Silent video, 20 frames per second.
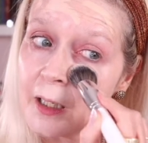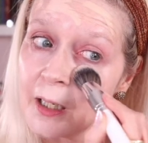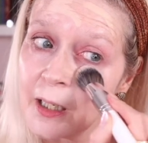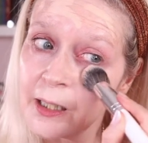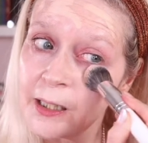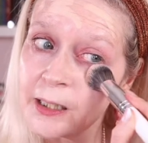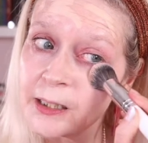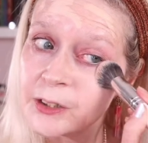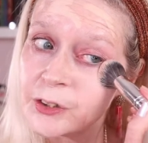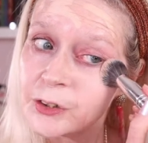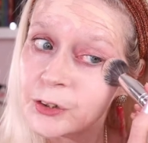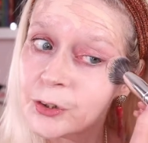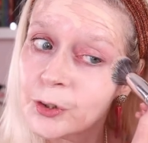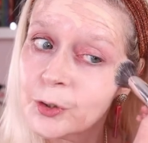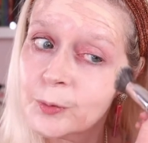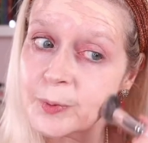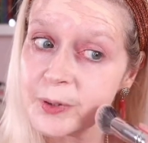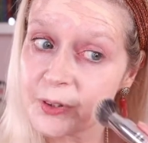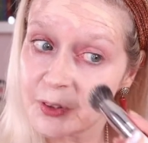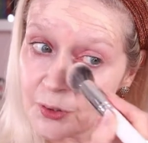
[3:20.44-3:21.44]
And it's
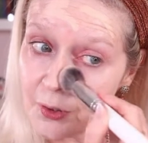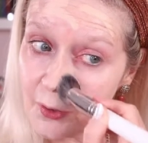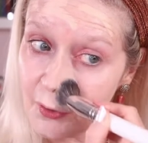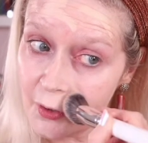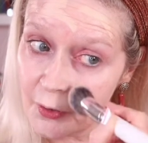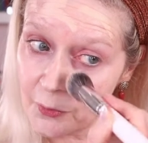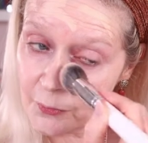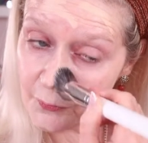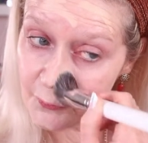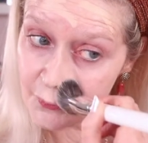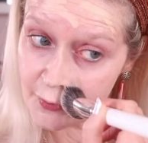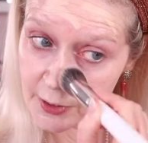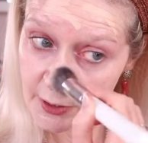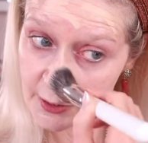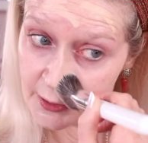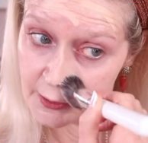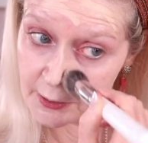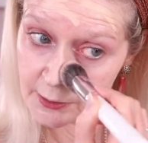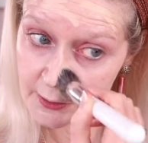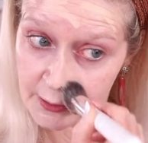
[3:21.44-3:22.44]
super soft.
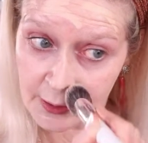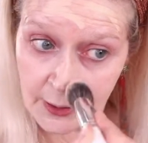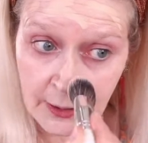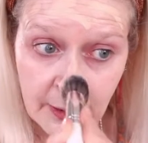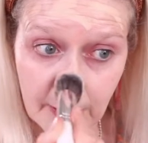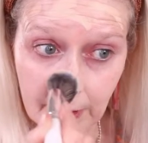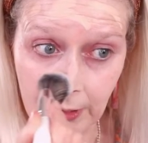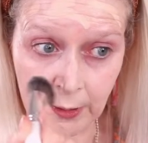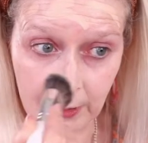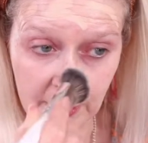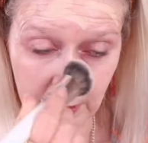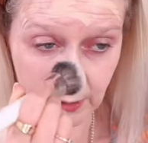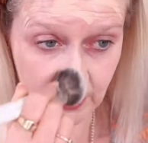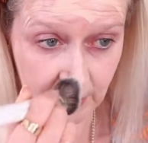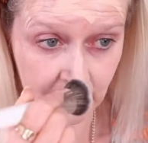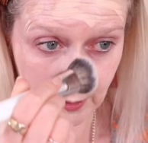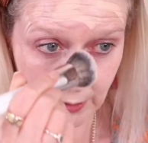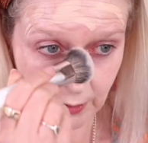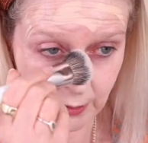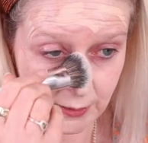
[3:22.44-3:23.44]

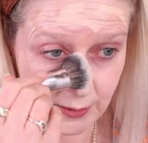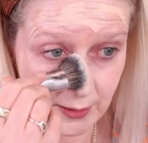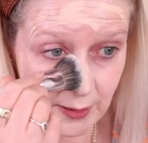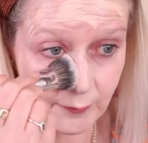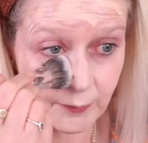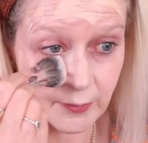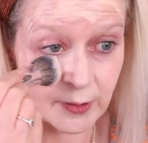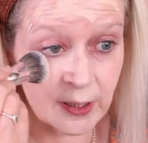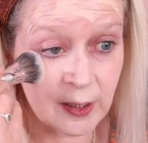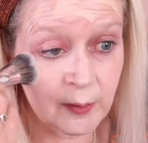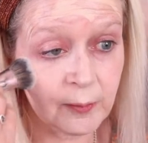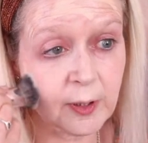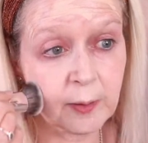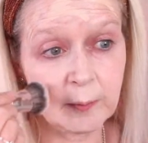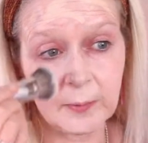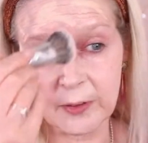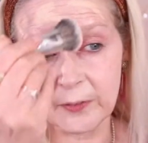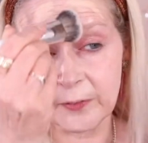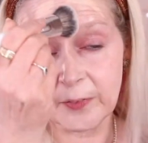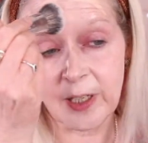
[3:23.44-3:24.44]
Definitely one of
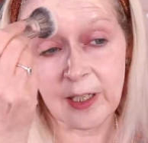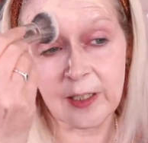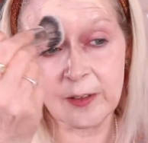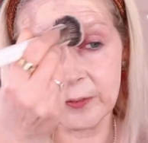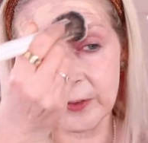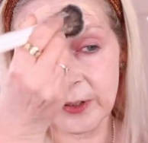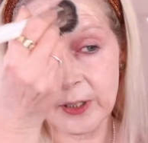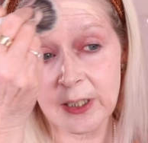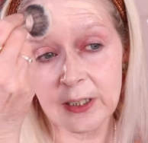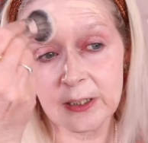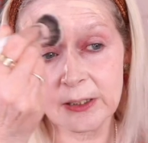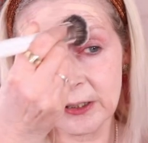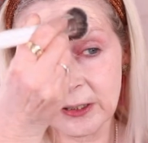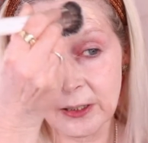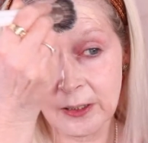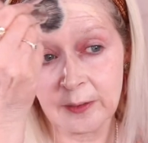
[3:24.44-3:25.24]
my favourites.